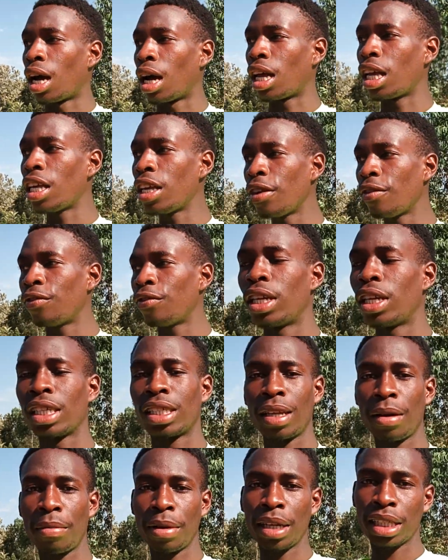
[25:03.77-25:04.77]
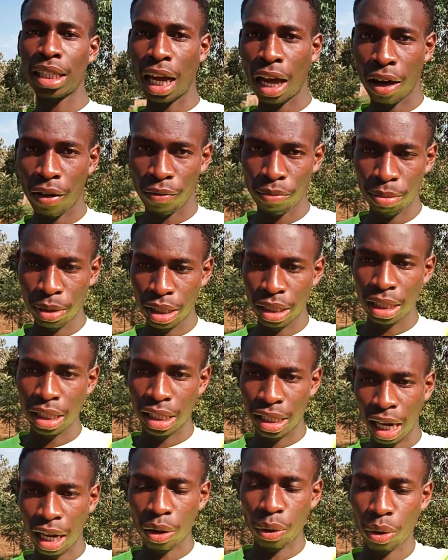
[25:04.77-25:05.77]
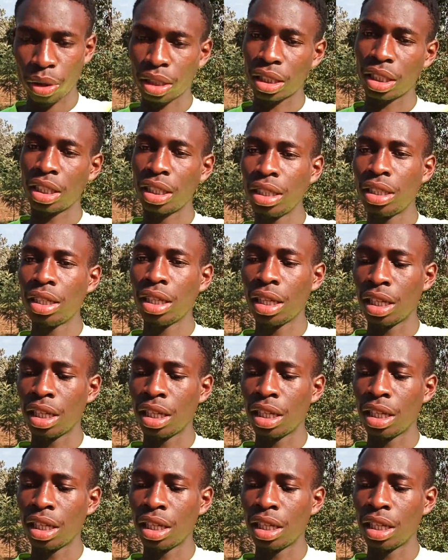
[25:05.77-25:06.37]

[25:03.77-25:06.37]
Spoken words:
if cement have been stuck on it,